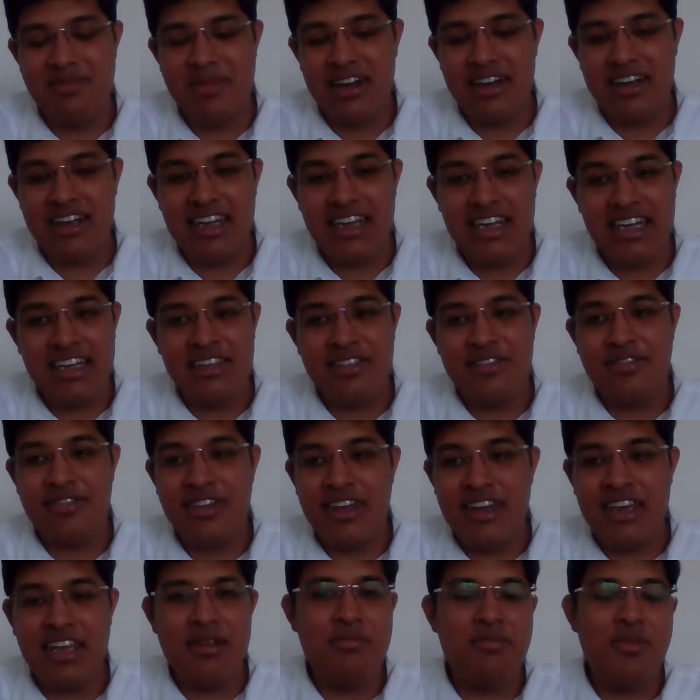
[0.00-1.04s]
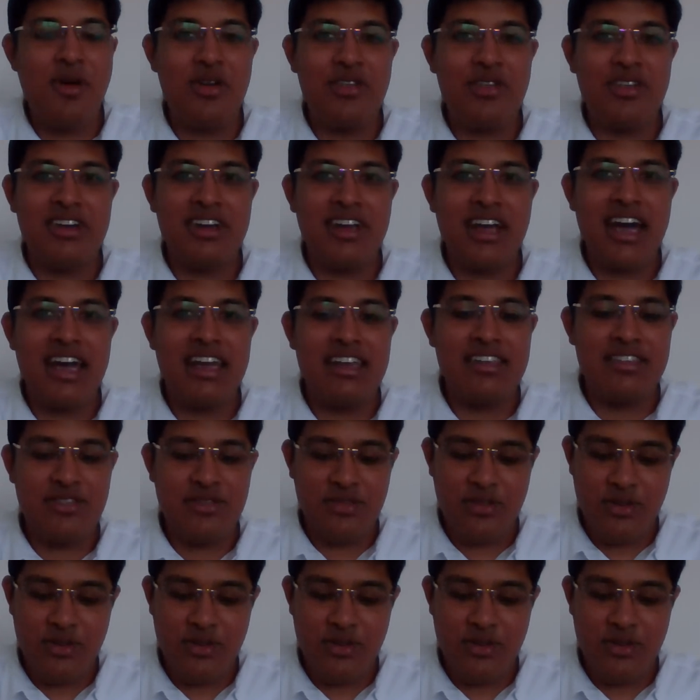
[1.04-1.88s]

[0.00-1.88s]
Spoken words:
but it is very important, guys,